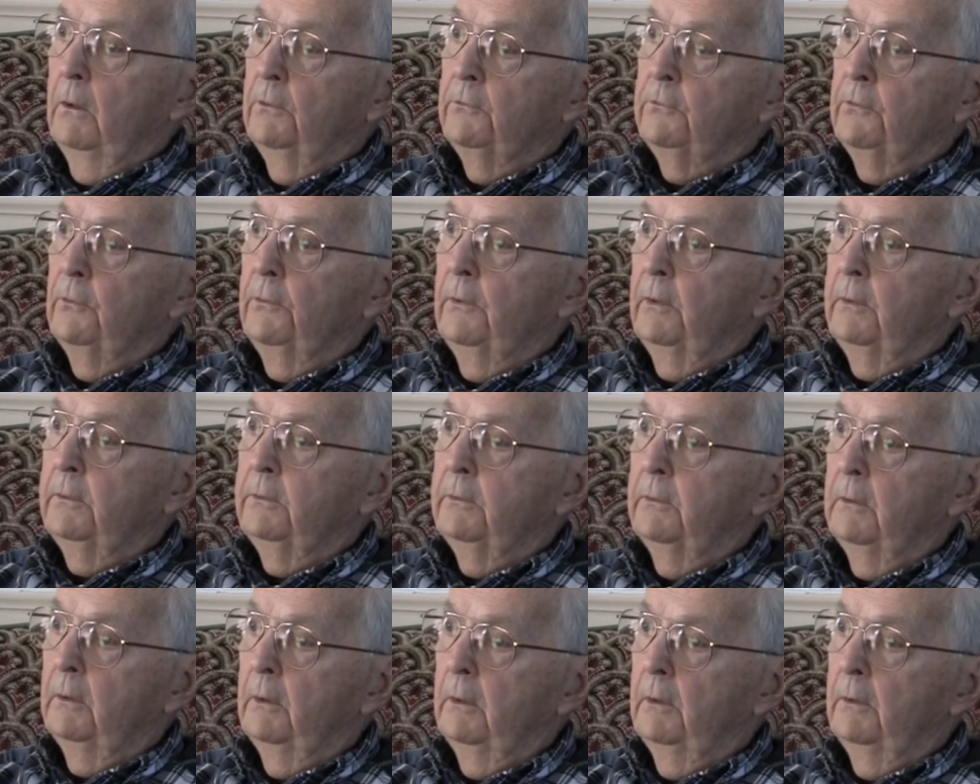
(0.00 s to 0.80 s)
so
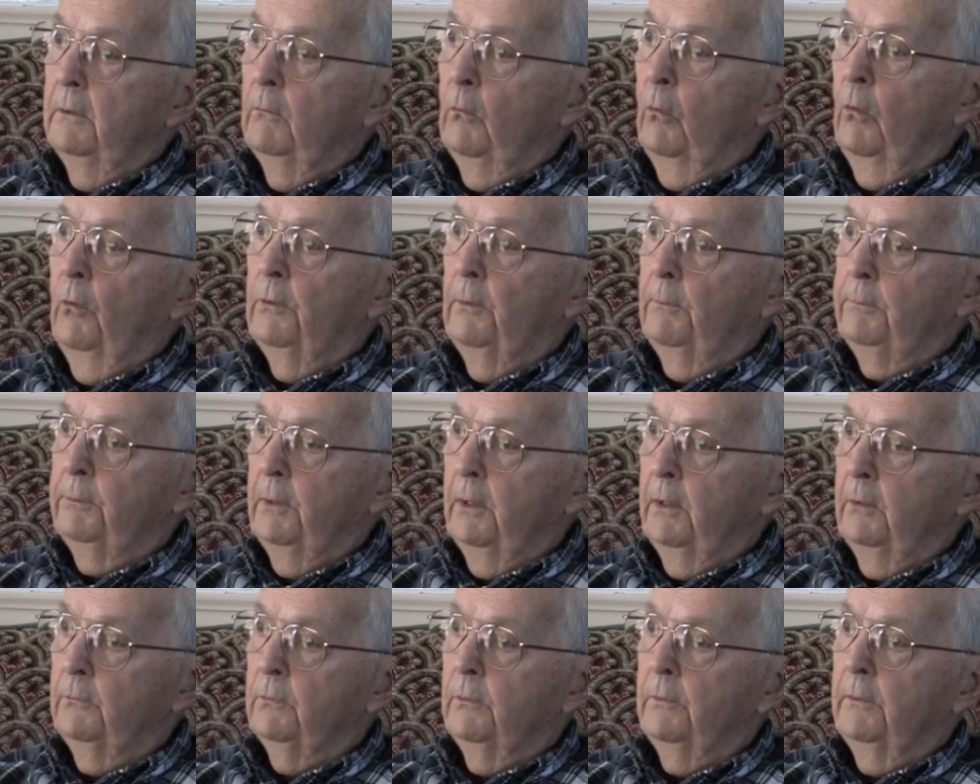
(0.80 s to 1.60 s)
that uh, all the
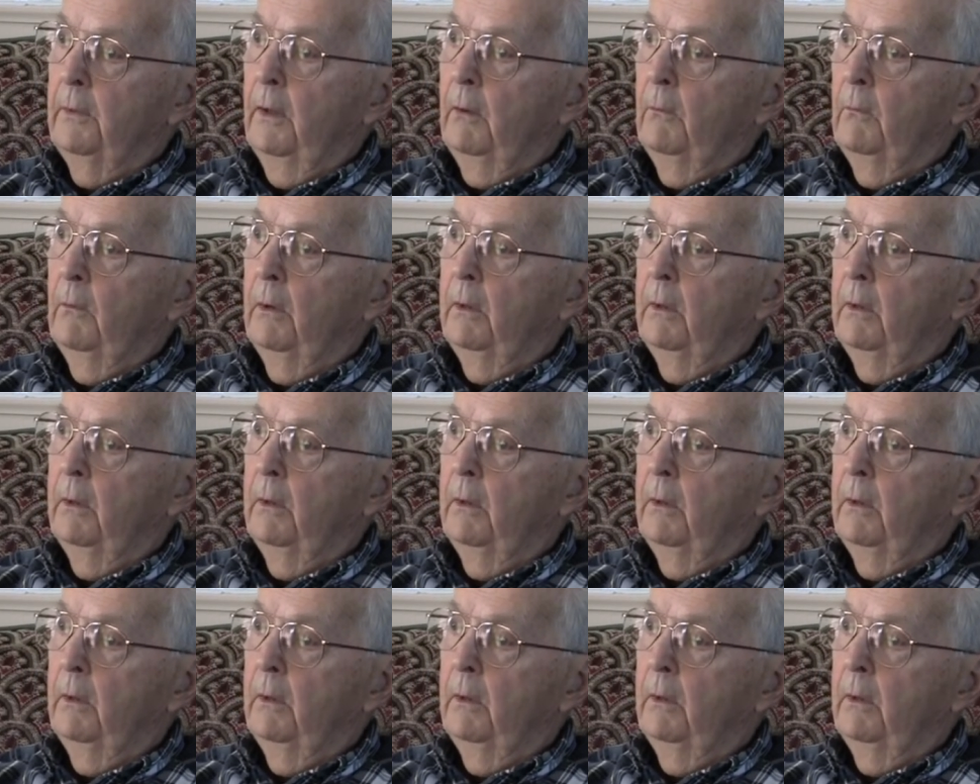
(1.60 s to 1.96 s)
things are that